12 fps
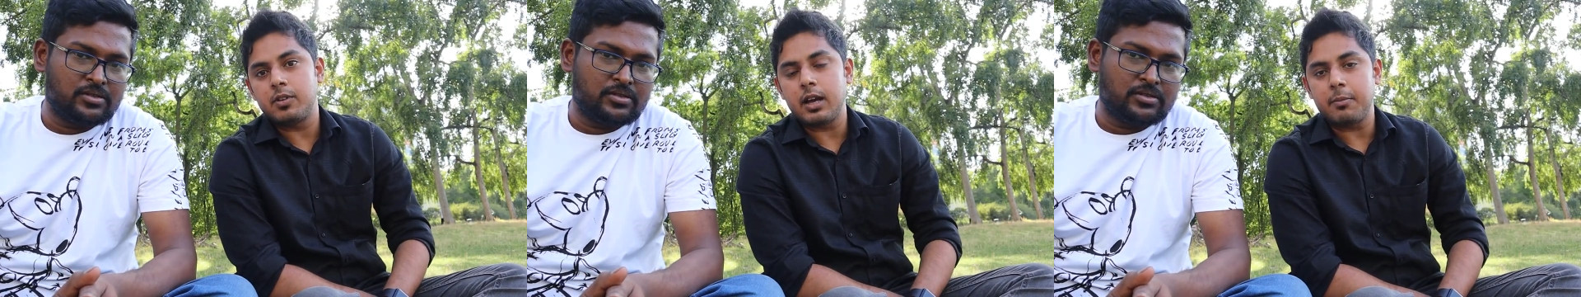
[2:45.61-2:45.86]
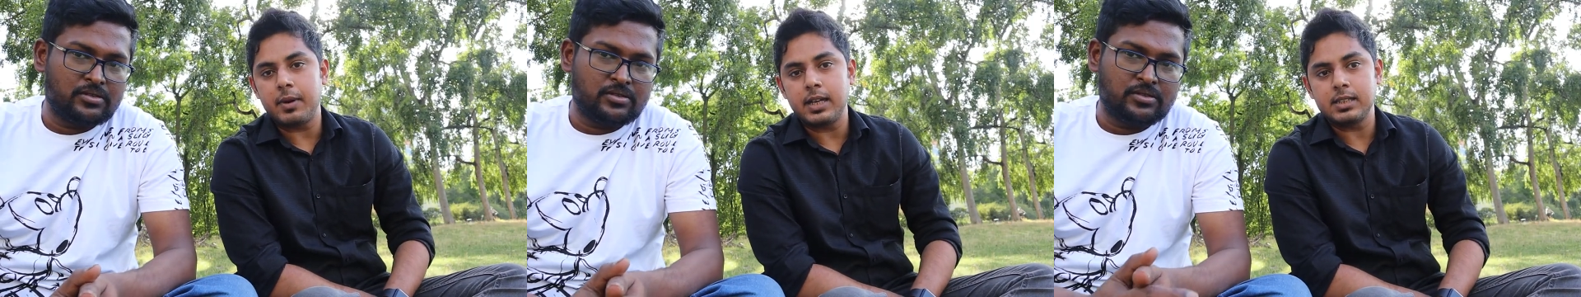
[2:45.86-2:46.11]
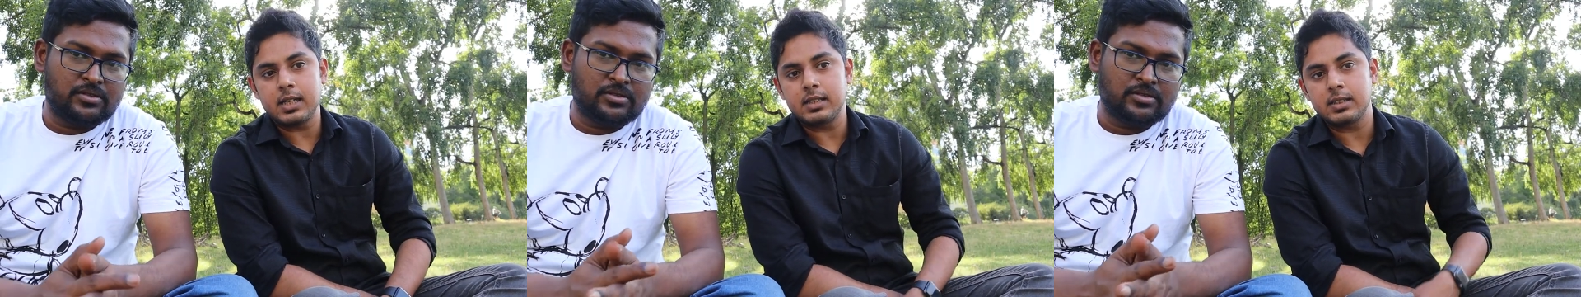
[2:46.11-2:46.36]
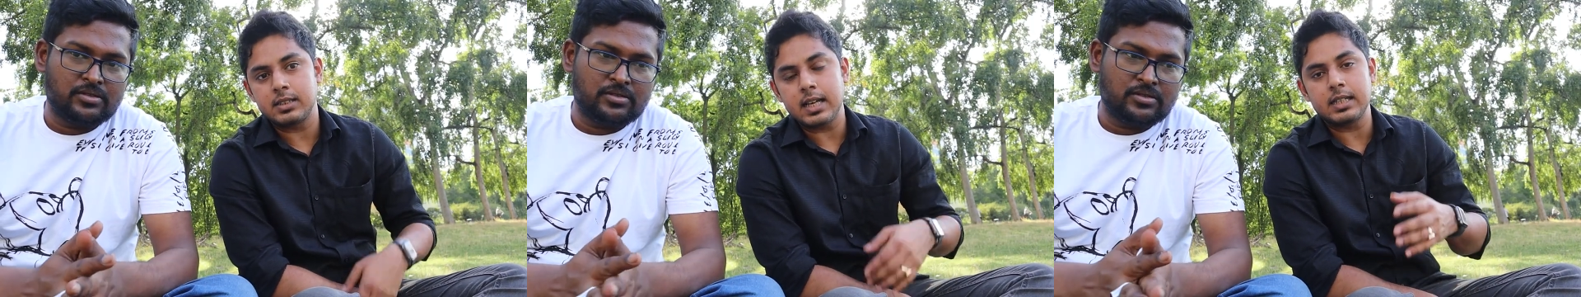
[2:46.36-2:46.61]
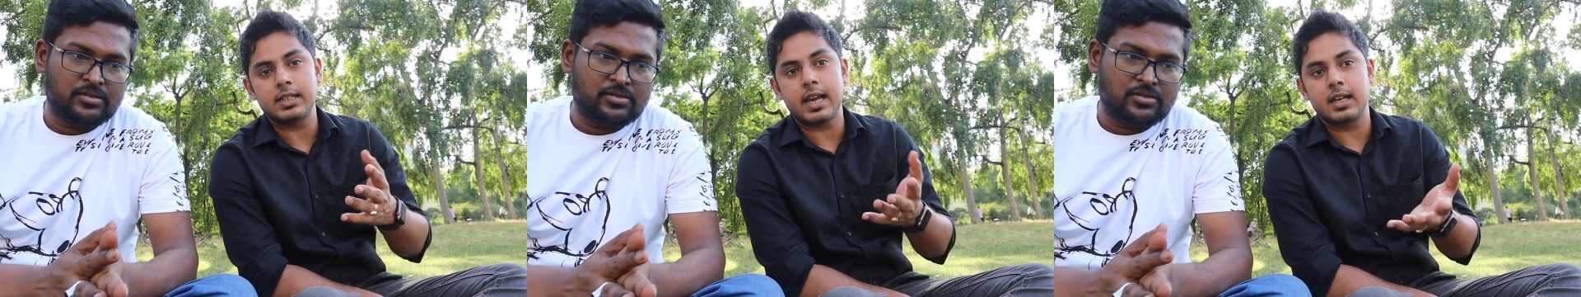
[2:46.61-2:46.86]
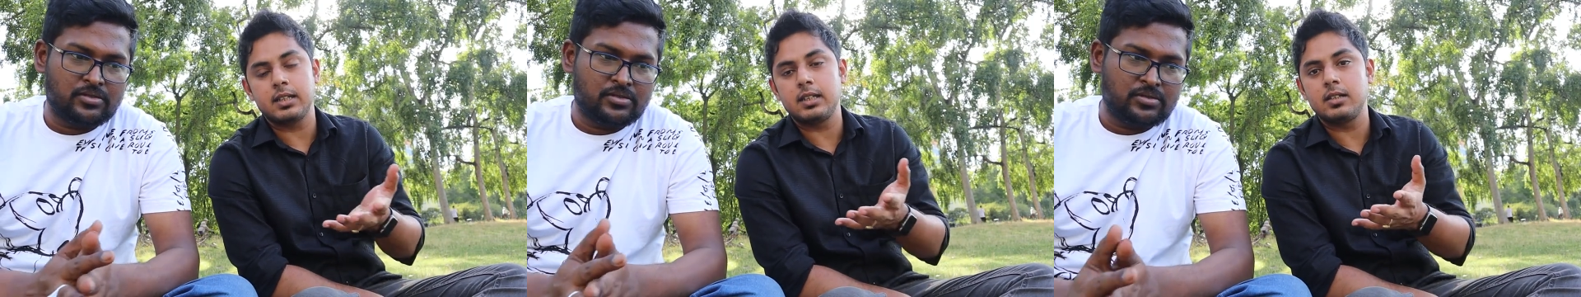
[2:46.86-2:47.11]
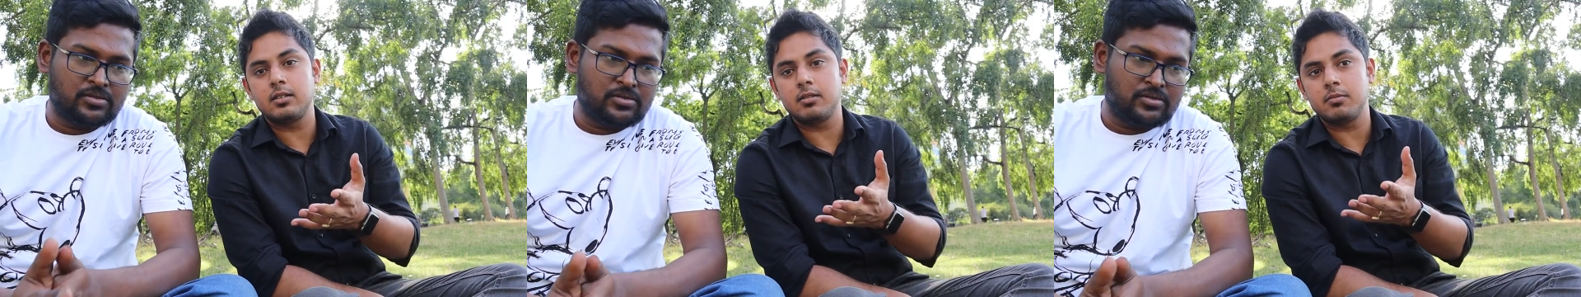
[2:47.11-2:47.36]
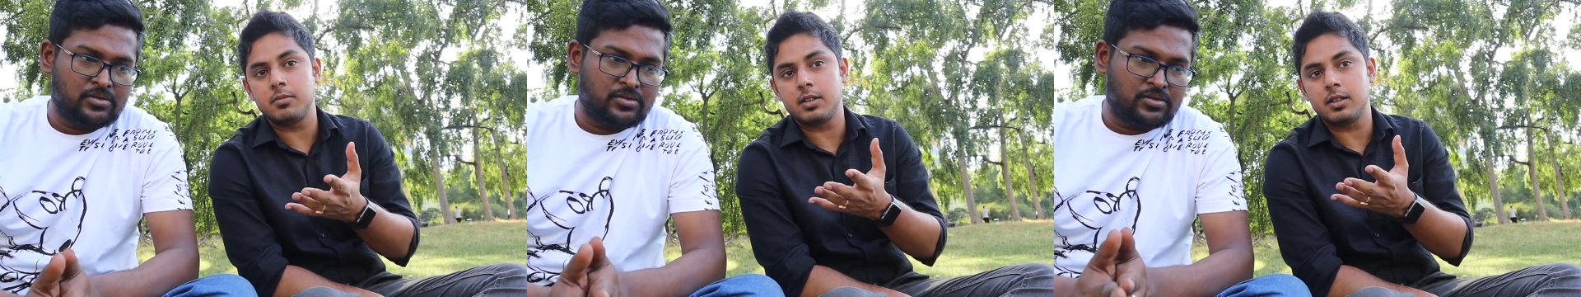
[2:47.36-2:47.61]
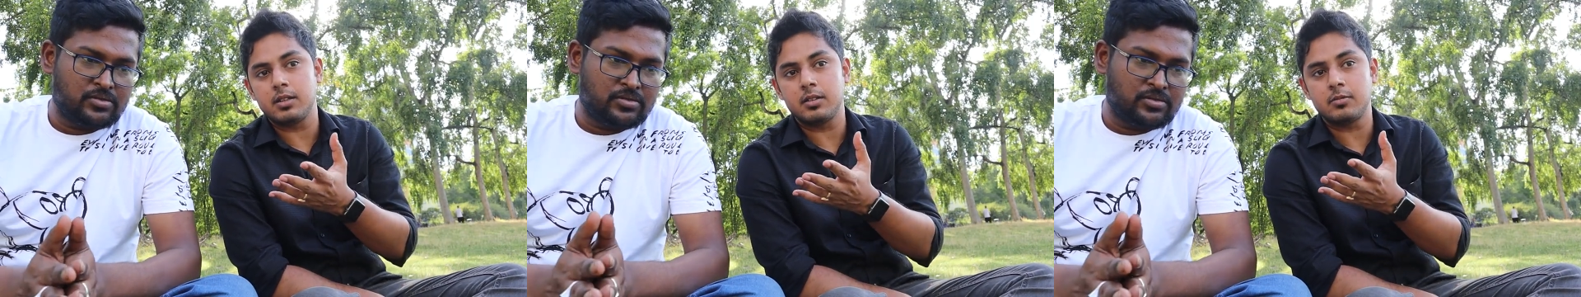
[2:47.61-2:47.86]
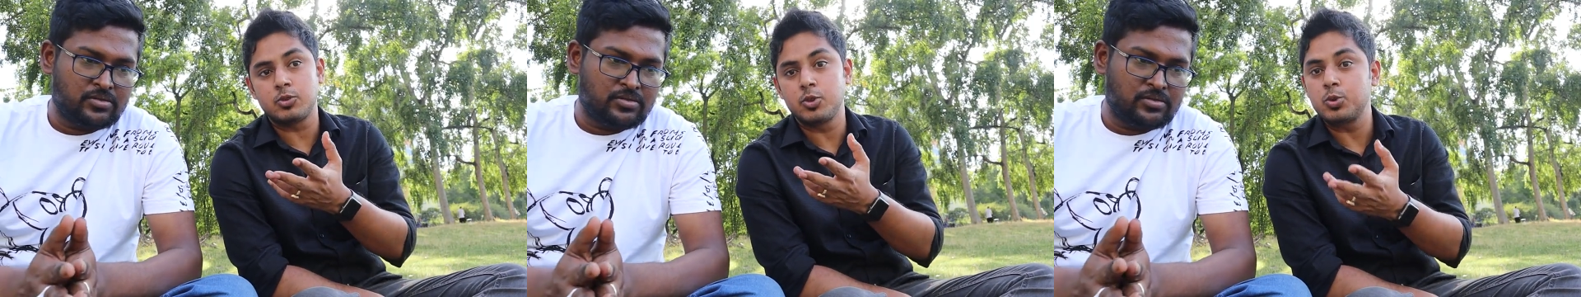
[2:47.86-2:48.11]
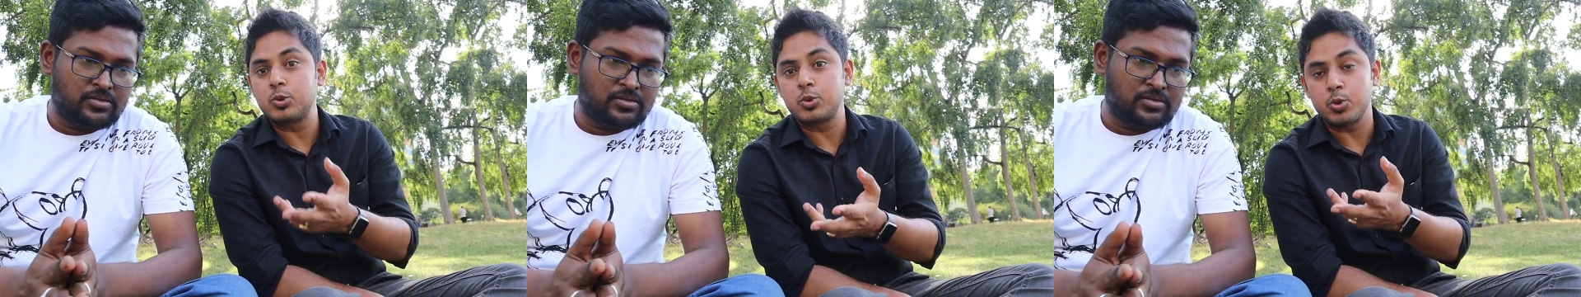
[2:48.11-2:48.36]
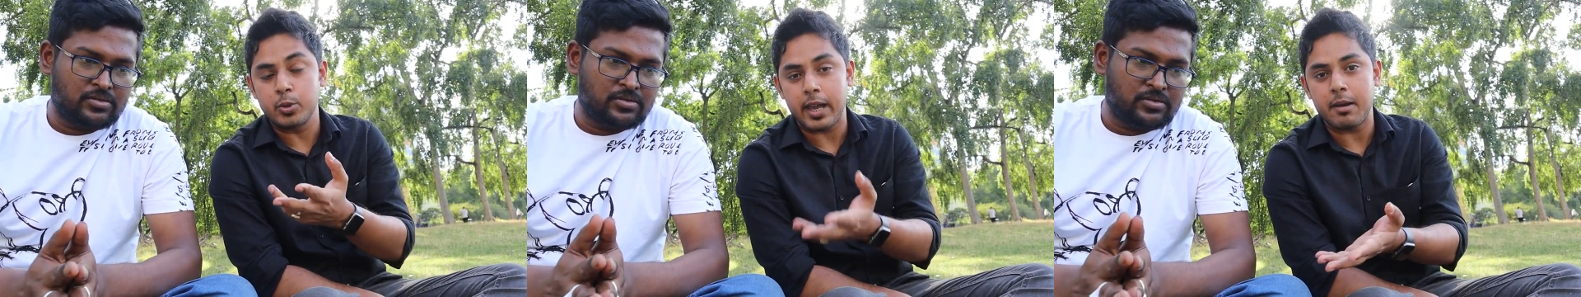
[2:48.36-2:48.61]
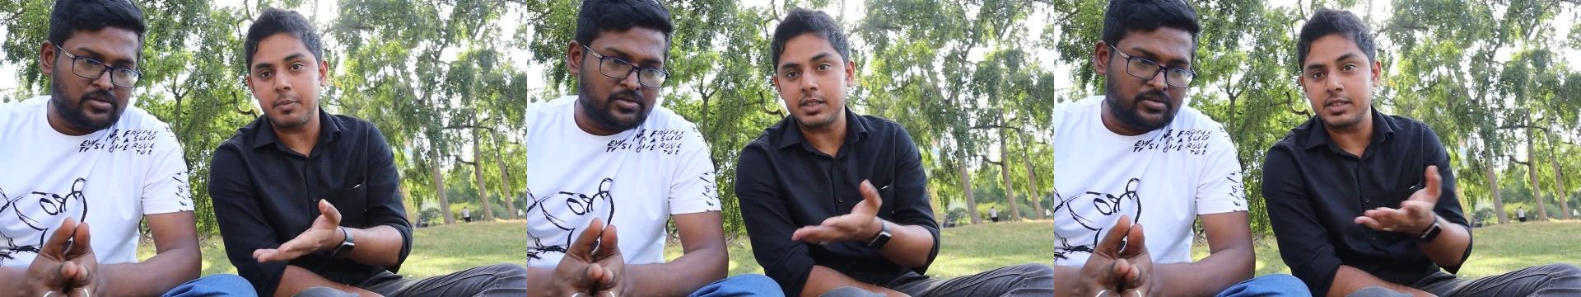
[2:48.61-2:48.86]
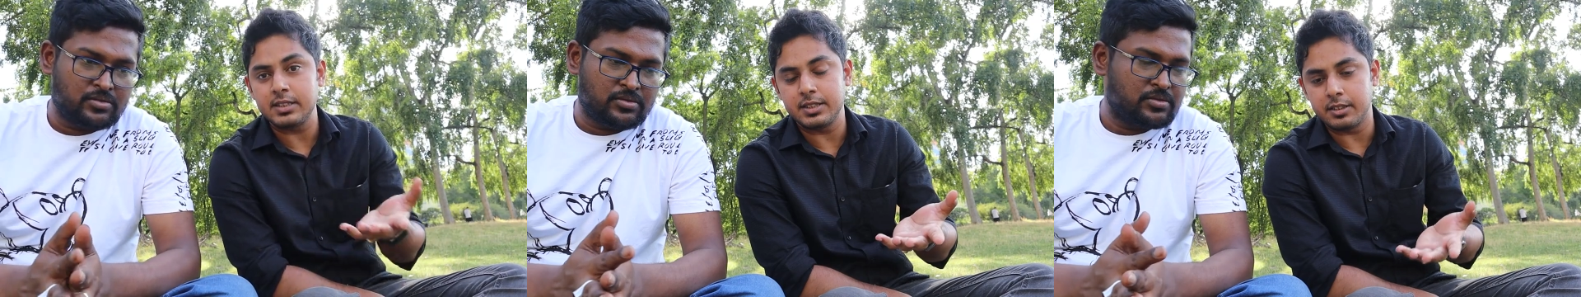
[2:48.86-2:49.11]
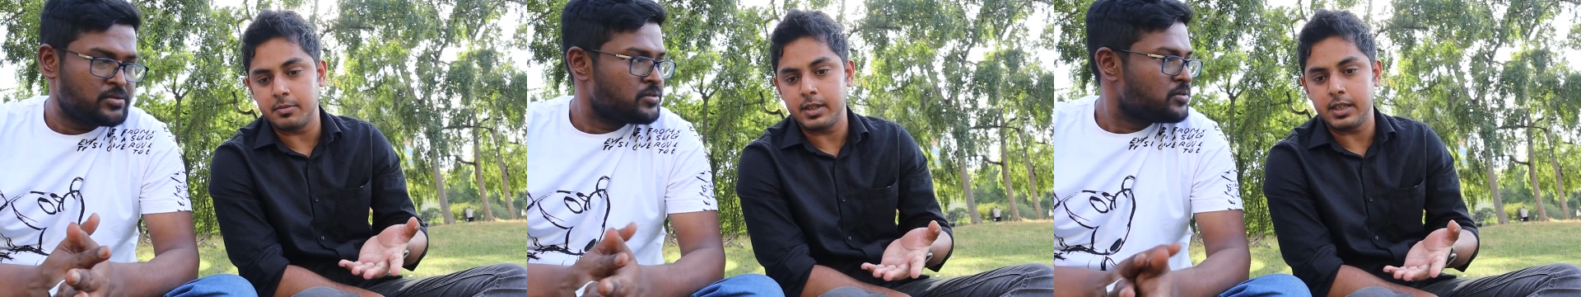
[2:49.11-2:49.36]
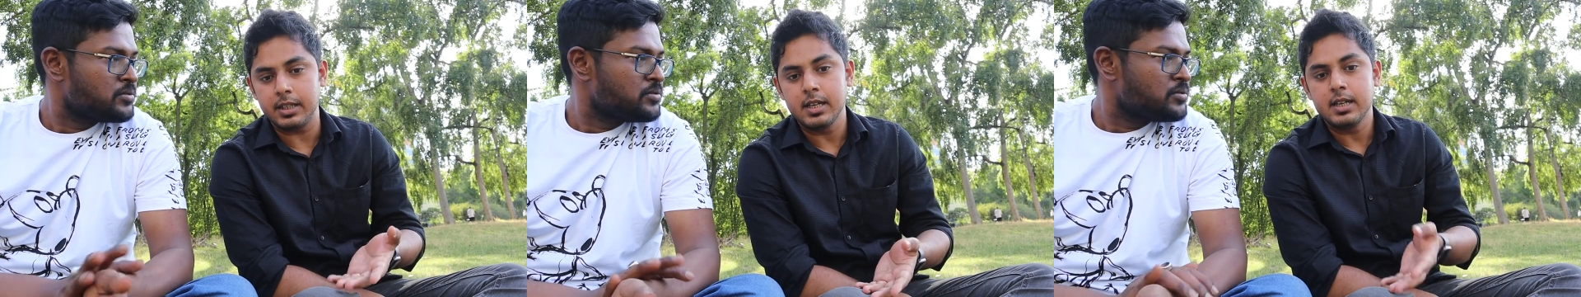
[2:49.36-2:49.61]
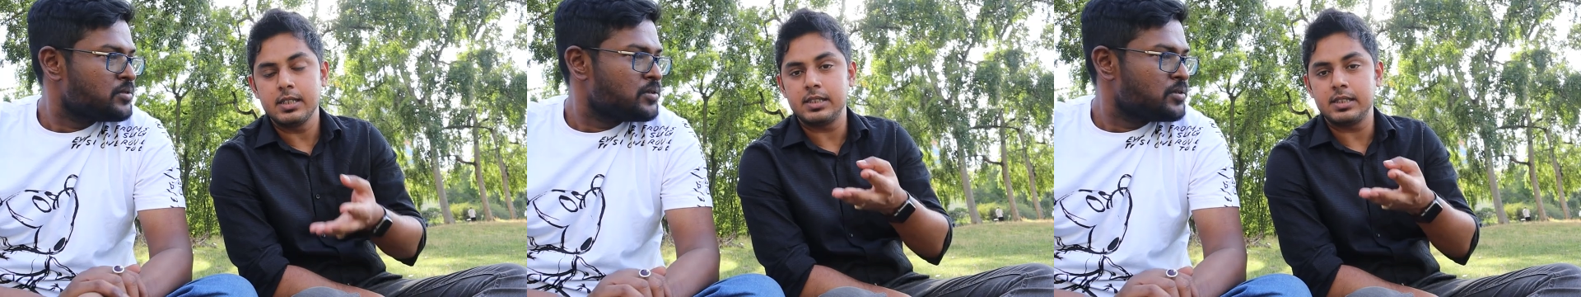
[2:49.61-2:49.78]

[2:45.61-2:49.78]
Speaker 1: for Applied Sciences has another two campus in Germany,